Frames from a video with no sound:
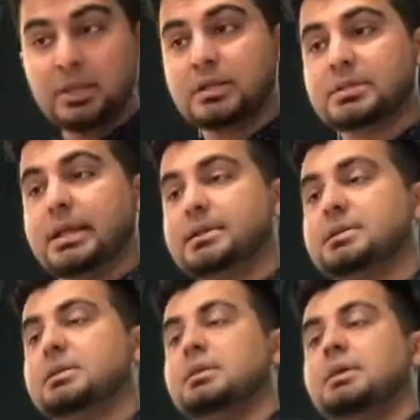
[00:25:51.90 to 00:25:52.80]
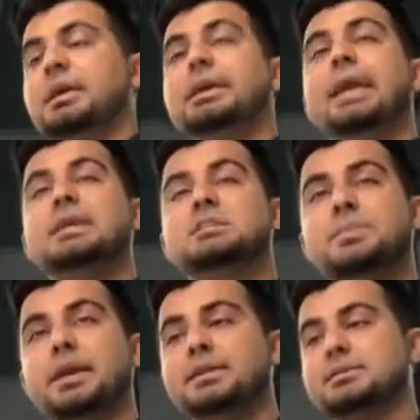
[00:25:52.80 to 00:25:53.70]
It's like
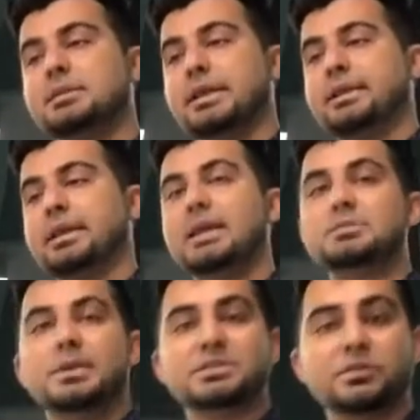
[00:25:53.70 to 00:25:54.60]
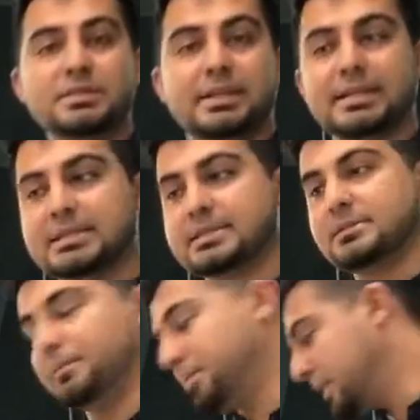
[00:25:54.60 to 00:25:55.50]
case-based reasoning system